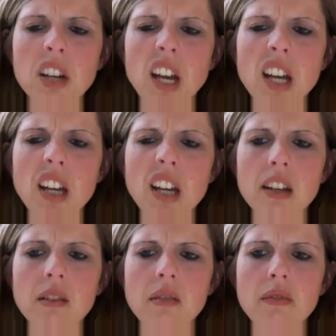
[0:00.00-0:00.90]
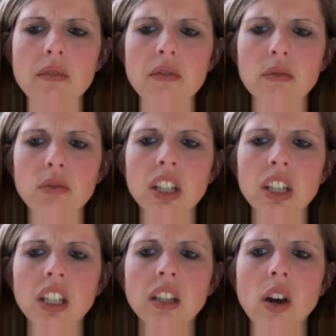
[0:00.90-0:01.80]
kind of
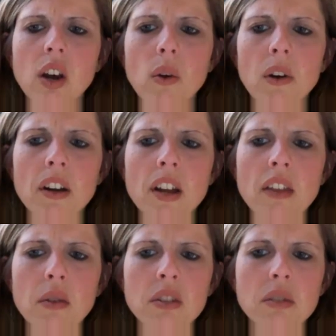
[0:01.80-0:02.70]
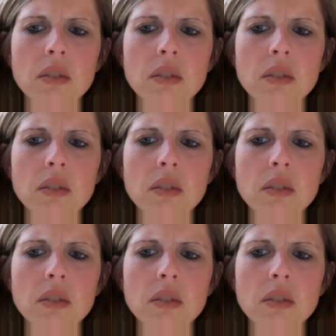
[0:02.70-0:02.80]
really low, or there were some